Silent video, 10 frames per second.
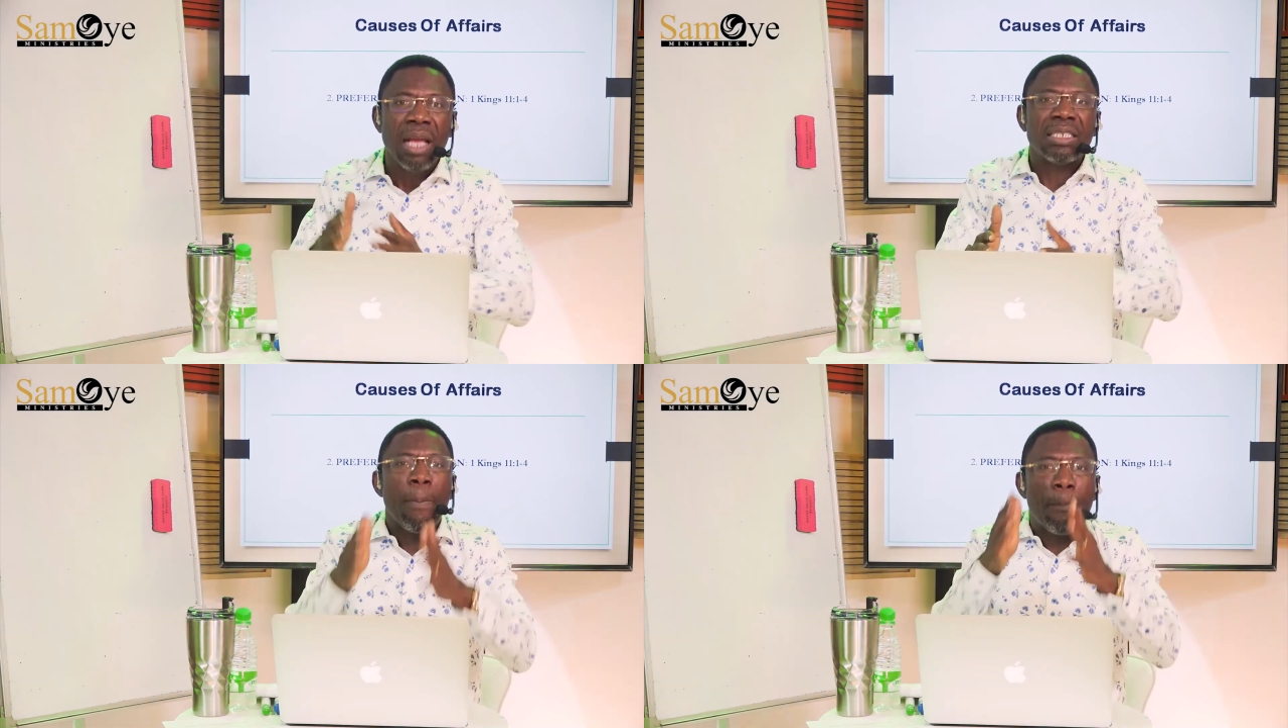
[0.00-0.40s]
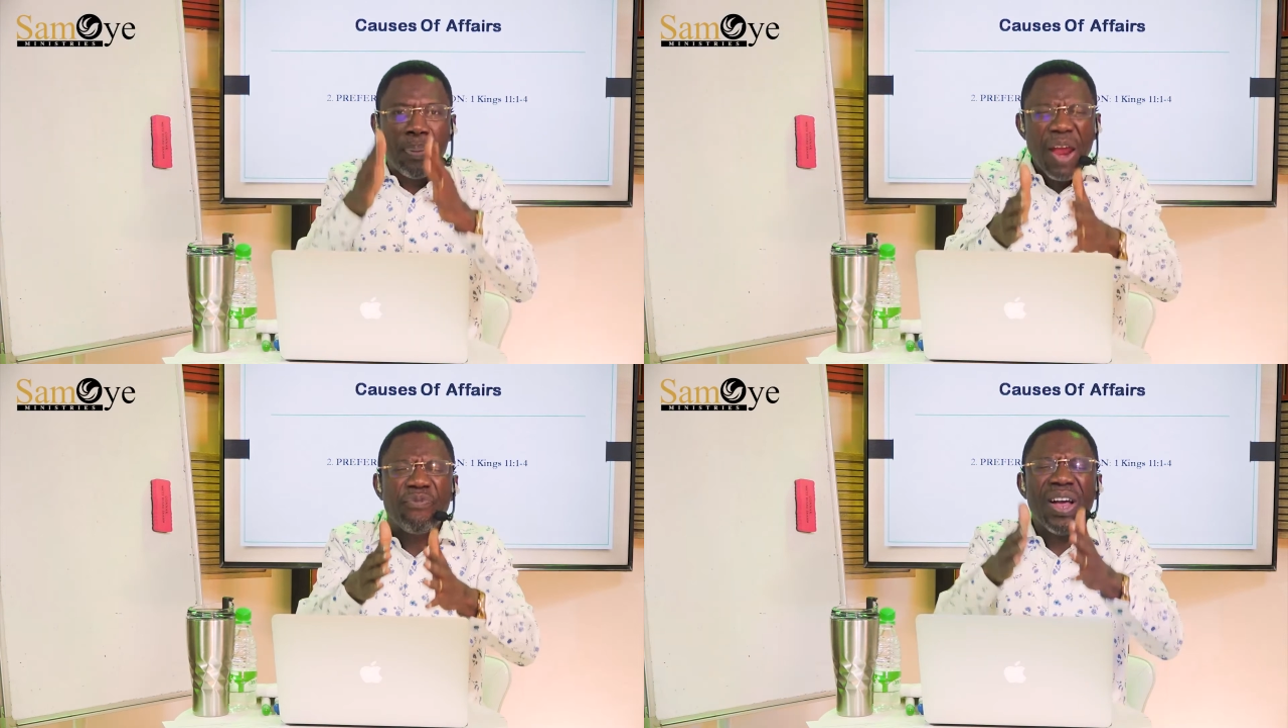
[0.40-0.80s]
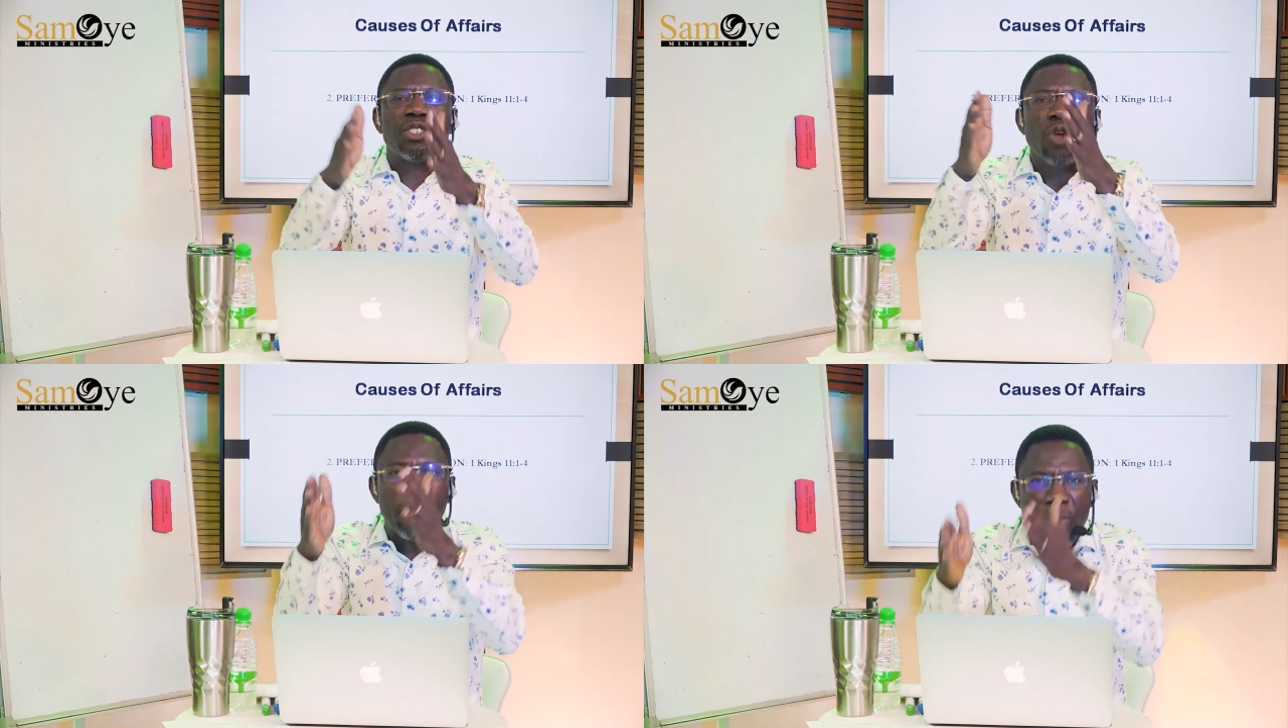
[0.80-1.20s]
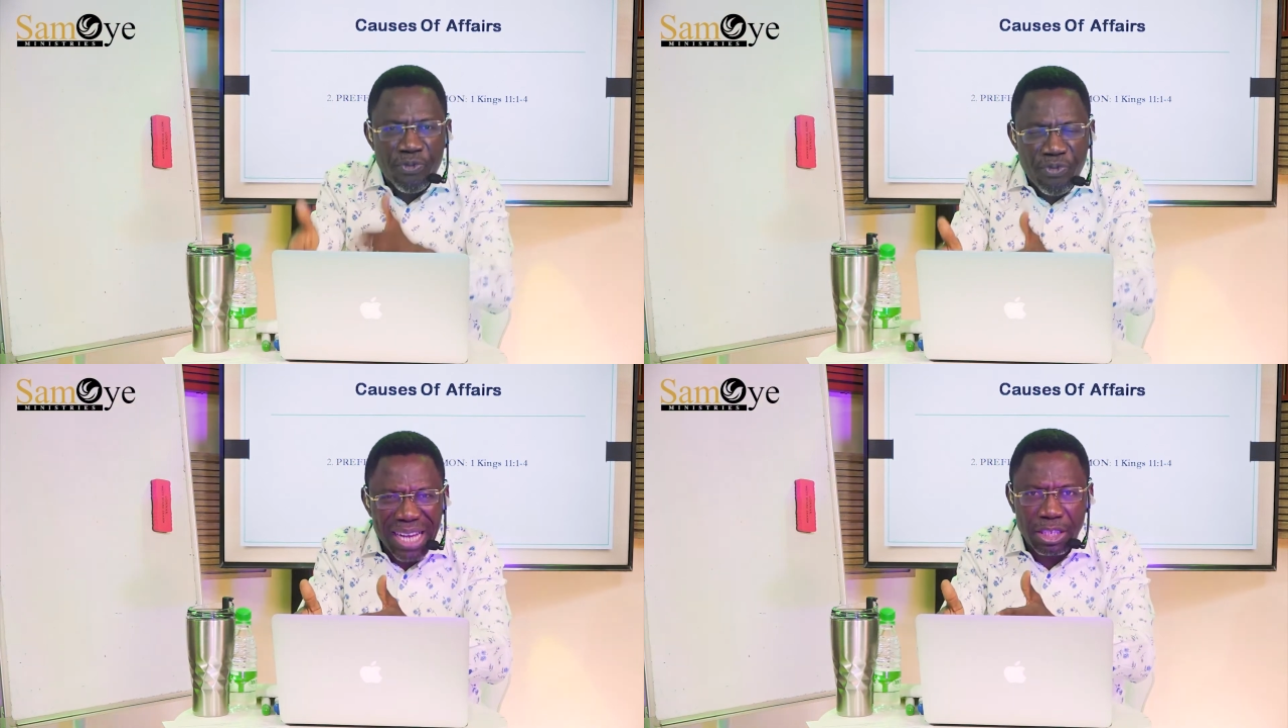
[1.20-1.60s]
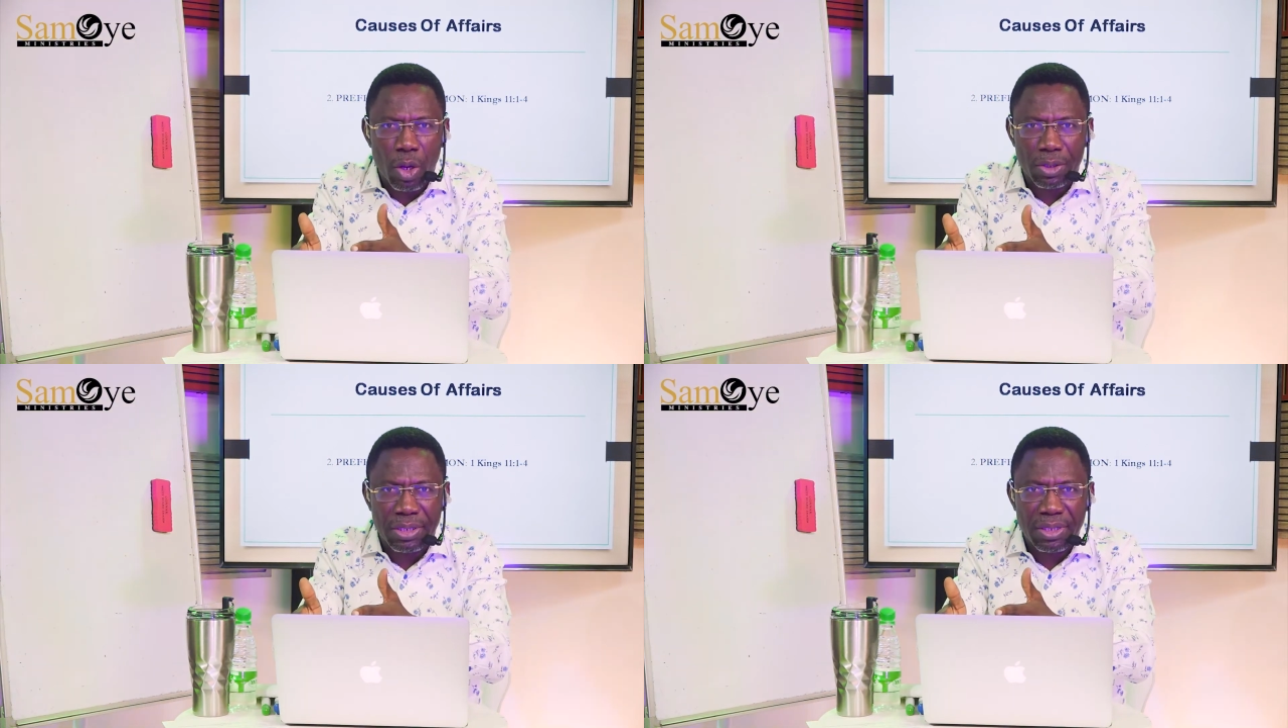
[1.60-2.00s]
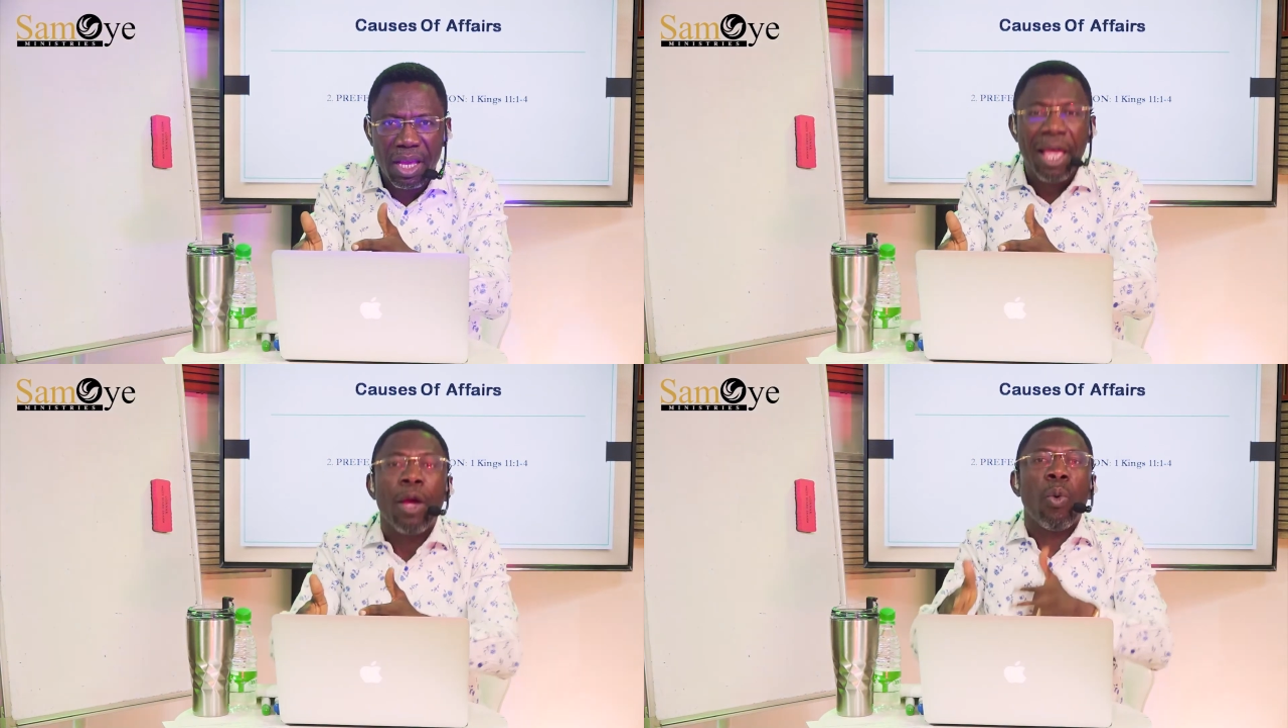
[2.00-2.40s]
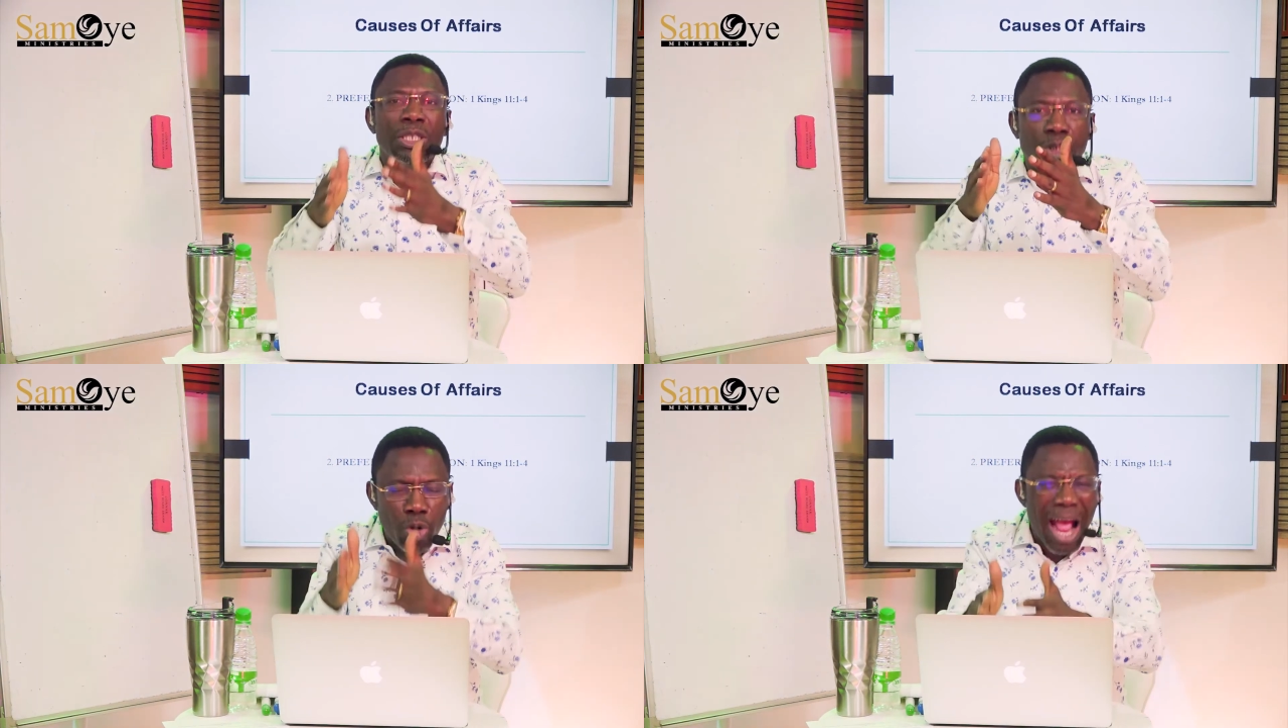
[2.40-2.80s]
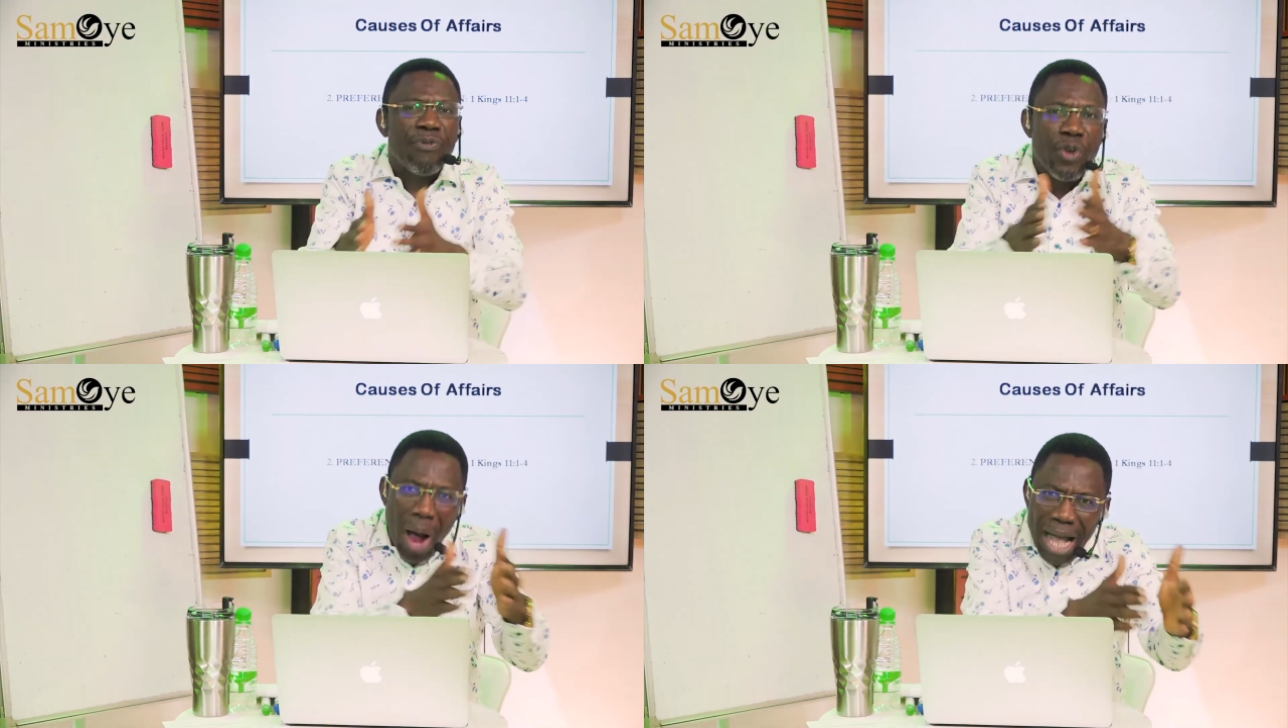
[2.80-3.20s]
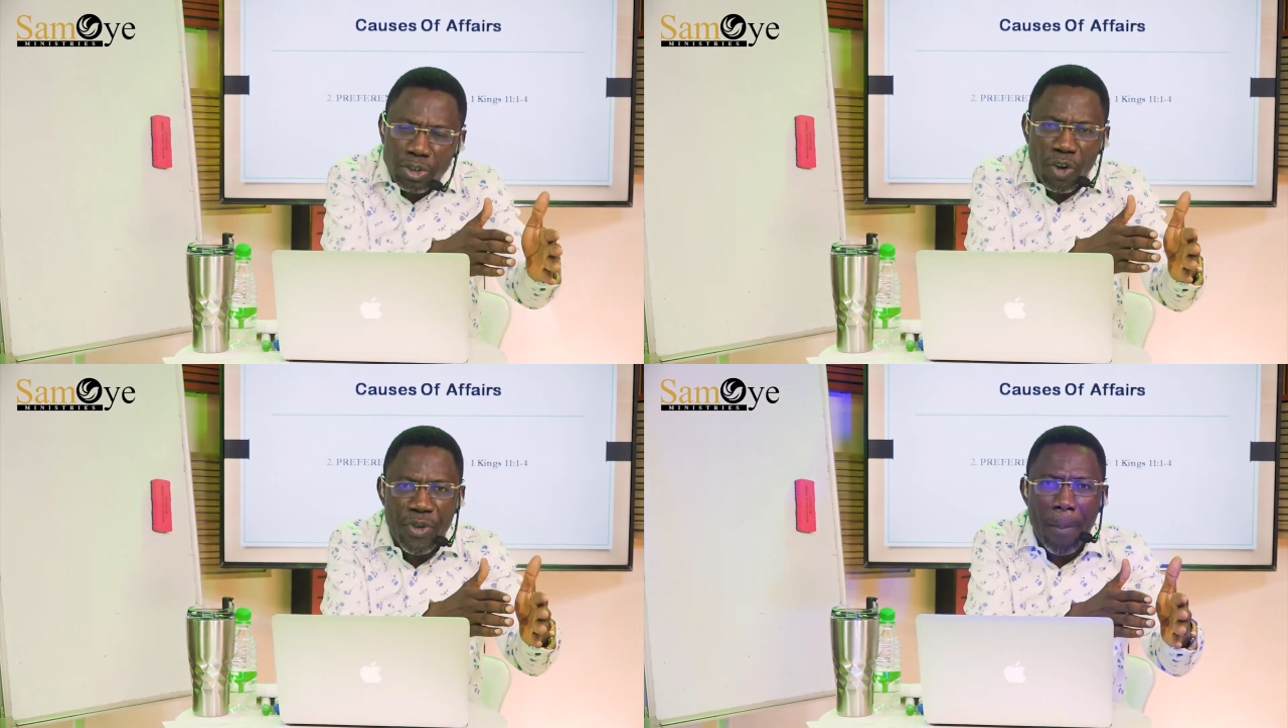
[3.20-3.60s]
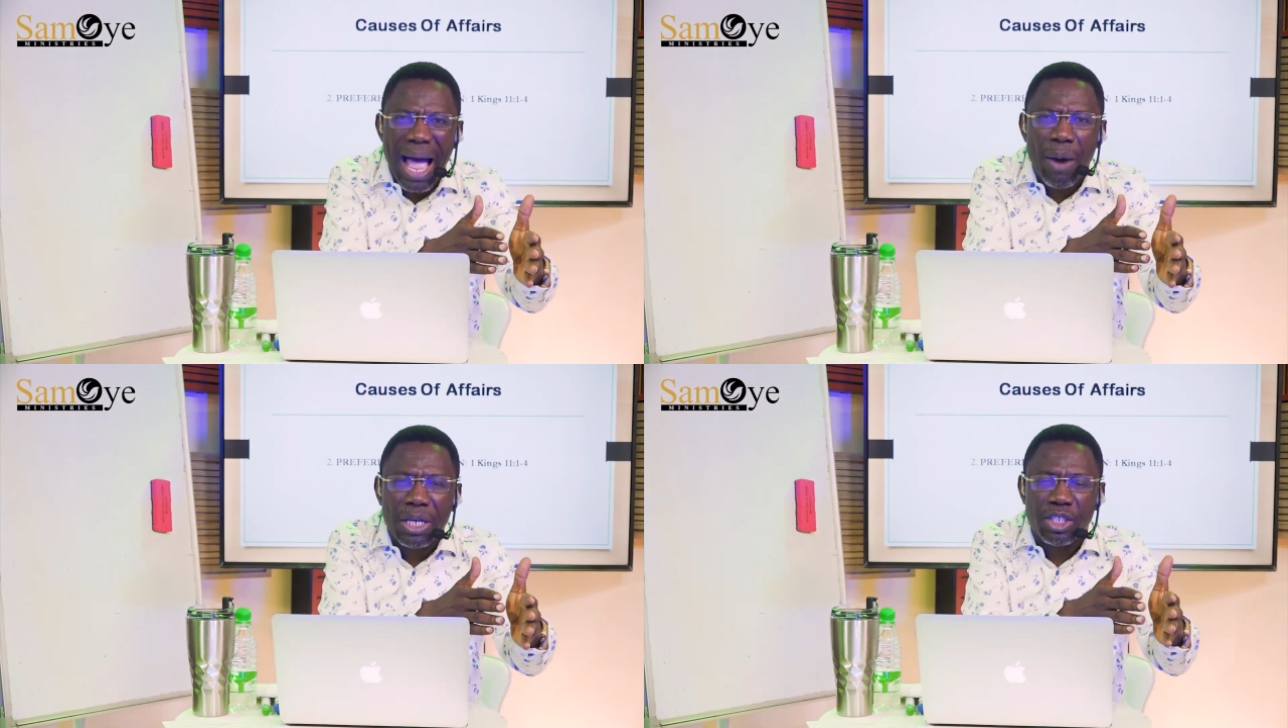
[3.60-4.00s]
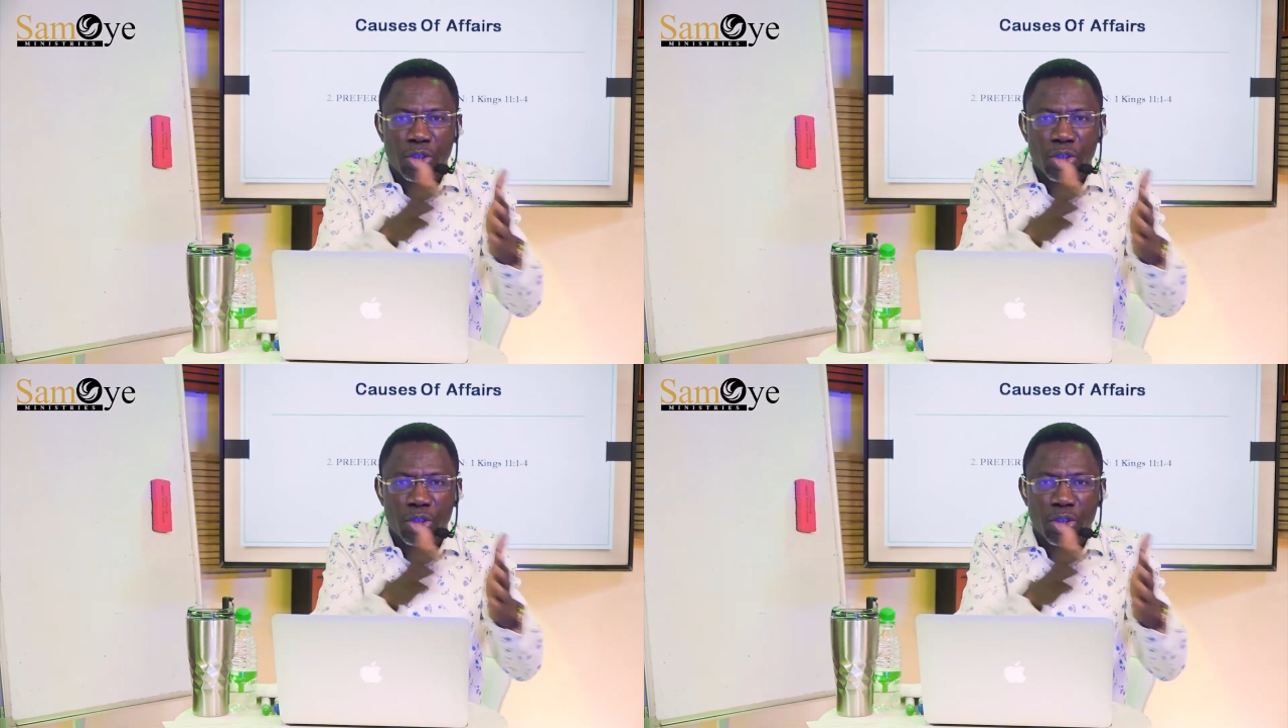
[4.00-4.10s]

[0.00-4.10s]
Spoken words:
the preference for professors will drive you out of your marriage,